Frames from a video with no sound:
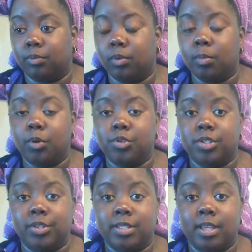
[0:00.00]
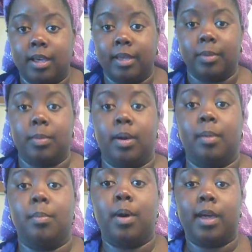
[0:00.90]
For most of the time,
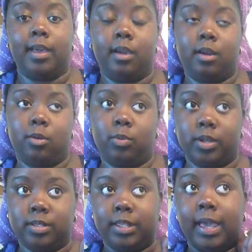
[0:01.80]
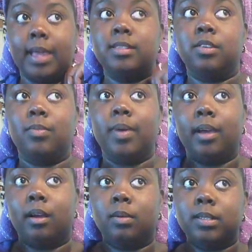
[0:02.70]
the ends of my
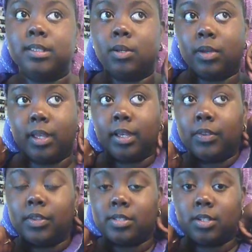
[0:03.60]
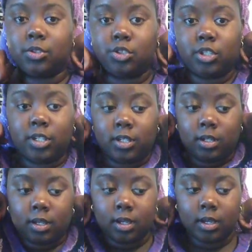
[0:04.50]
hair were soaking in the
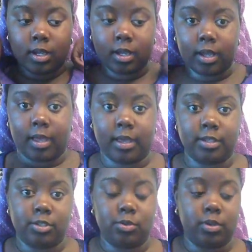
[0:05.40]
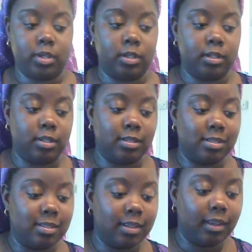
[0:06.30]
solution. As you can
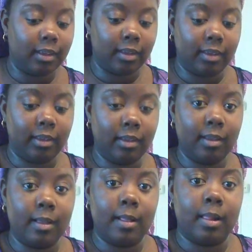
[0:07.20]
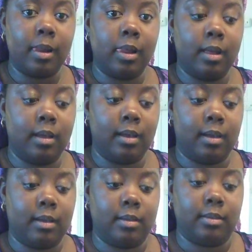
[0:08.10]
see,
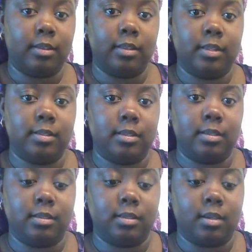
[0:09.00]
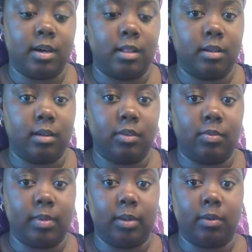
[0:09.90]
this is the color
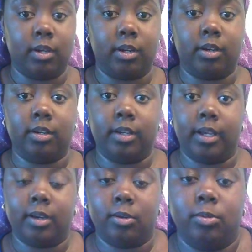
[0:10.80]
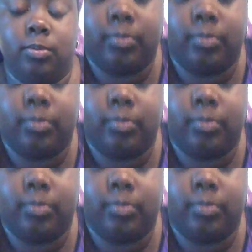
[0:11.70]
of my water now.